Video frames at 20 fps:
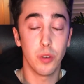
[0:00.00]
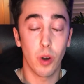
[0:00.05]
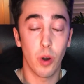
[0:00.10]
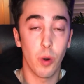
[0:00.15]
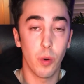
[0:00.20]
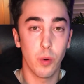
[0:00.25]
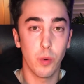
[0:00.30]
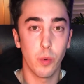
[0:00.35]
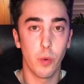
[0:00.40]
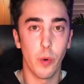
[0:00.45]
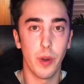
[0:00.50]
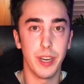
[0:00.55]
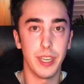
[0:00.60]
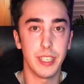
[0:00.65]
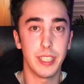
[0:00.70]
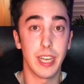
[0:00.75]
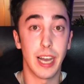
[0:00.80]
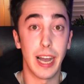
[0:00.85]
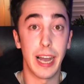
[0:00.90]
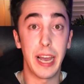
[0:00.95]
know what
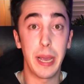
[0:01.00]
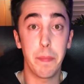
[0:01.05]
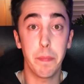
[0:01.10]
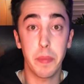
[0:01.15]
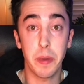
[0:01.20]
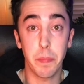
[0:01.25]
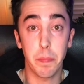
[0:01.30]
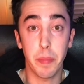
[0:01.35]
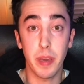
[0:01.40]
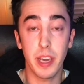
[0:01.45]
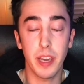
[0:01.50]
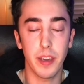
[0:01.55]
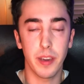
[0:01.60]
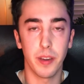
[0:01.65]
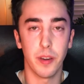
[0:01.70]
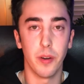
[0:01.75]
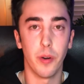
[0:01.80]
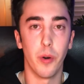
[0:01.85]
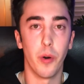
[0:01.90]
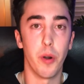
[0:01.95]
is an MVP